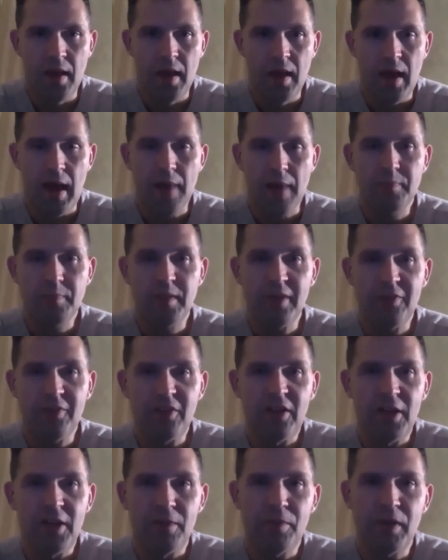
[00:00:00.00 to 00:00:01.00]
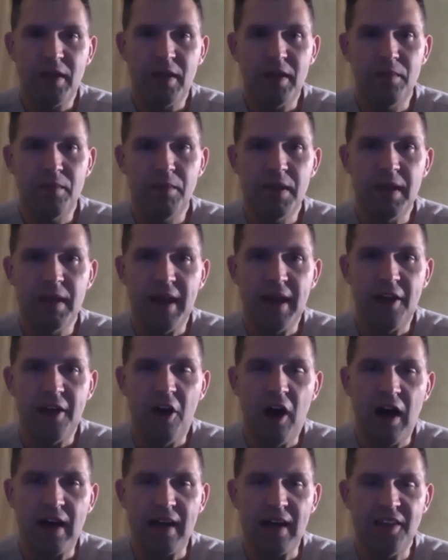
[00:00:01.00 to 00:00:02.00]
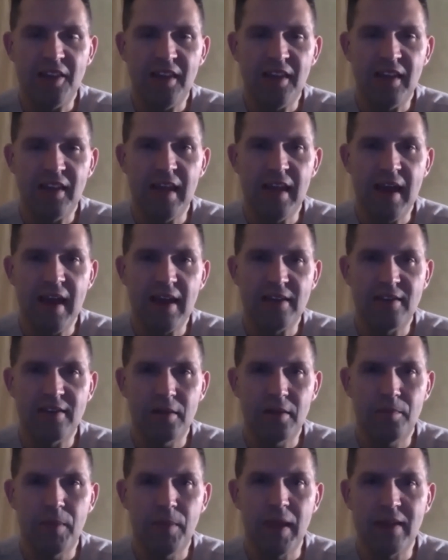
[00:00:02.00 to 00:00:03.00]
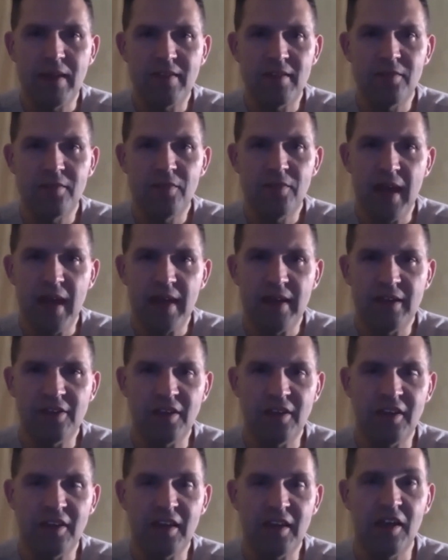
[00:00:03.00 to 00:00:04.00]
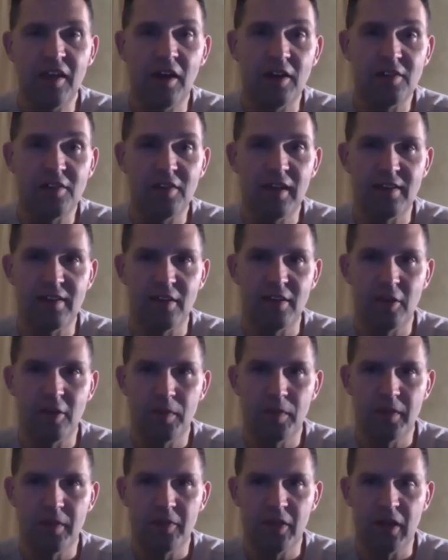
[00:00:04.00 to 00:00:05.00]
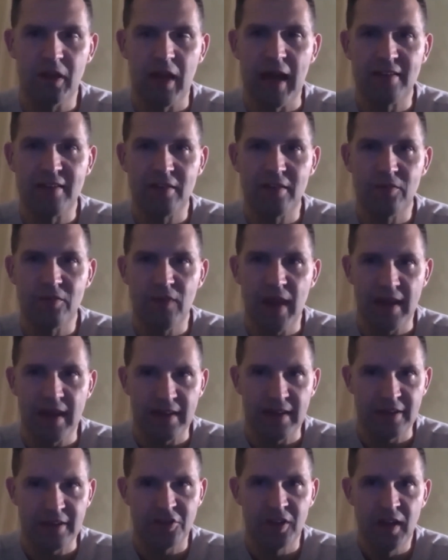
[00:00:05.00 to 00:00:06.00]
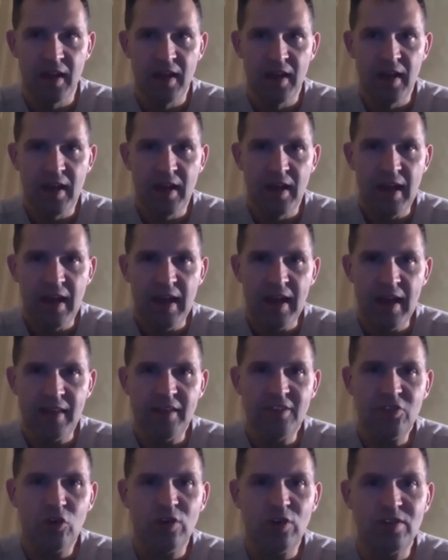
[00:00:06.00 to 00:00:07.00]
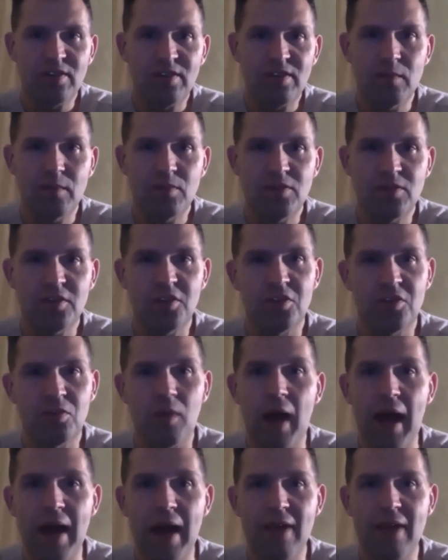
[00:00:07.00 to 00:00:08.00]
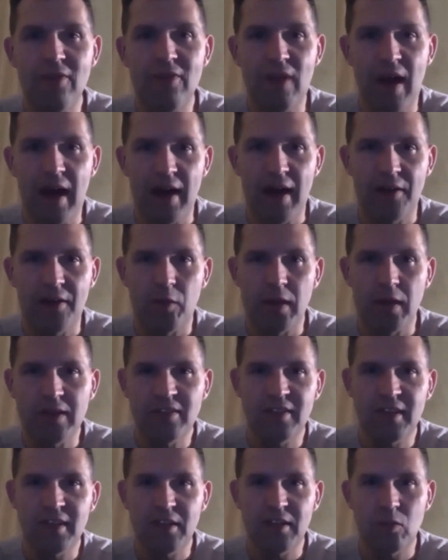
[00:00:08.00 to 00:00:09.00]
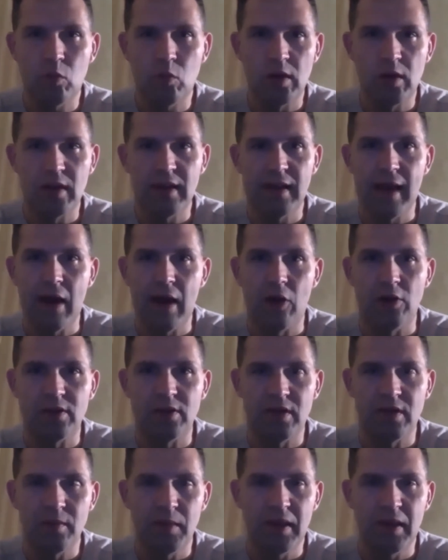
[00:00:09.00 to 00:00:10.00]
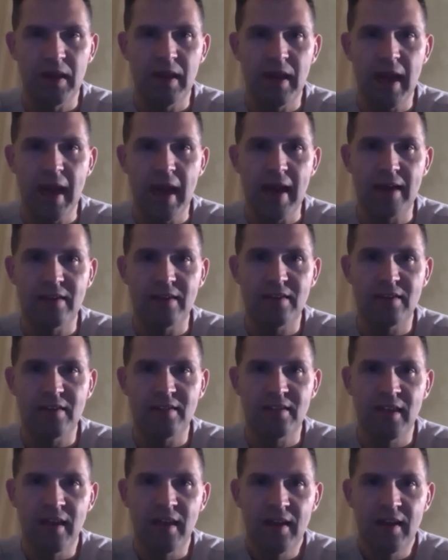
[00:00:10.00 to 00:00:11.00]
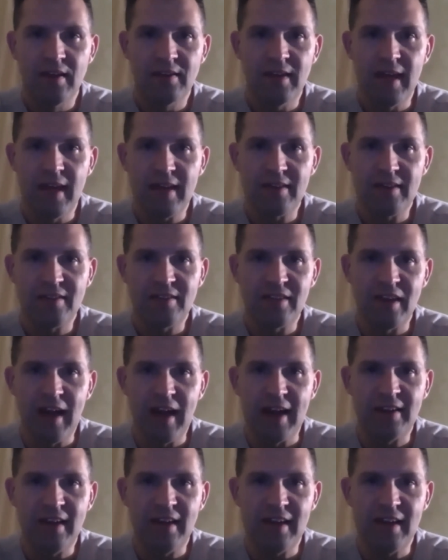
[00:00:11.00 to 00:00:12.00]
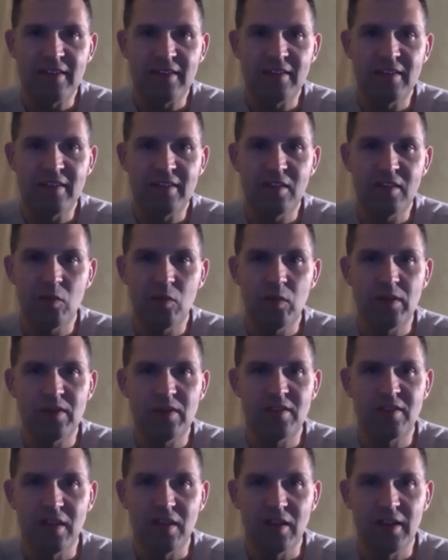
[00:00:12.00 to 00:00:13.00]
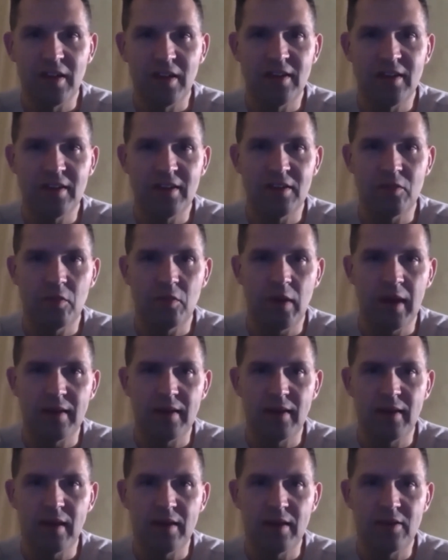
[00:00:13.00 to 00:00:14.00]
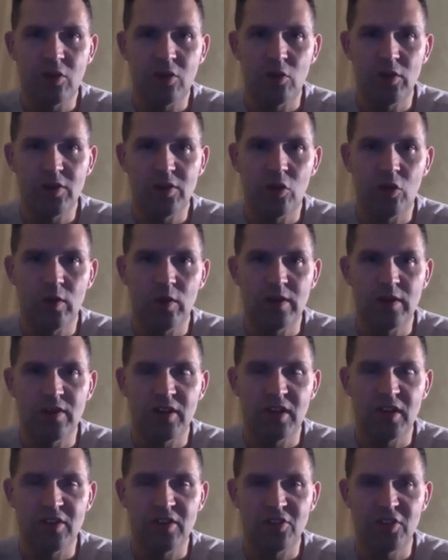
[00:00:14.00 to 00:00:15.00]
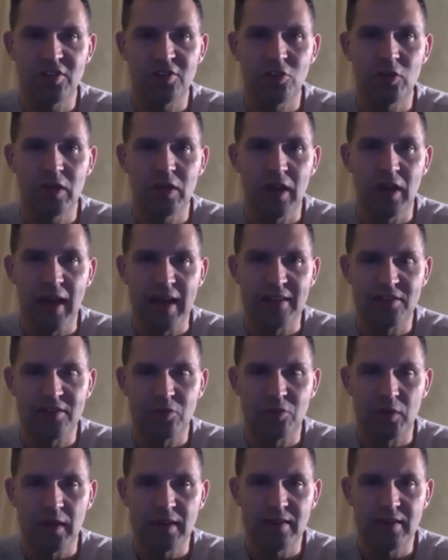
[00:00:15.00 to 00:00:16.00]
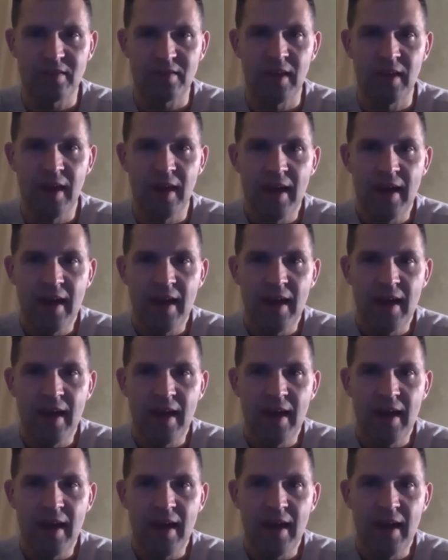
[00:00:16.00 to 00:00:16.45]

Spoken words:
I'm definitely picking Midnight Hawk. I think he has a pace advantage. I think he also has a little bit of a class advantage. And this horse seems to thrive on racing and working out. I mean, he has danced a lot of dances. He went to Sunland and ran toe-to-toe with Shitu in the last race.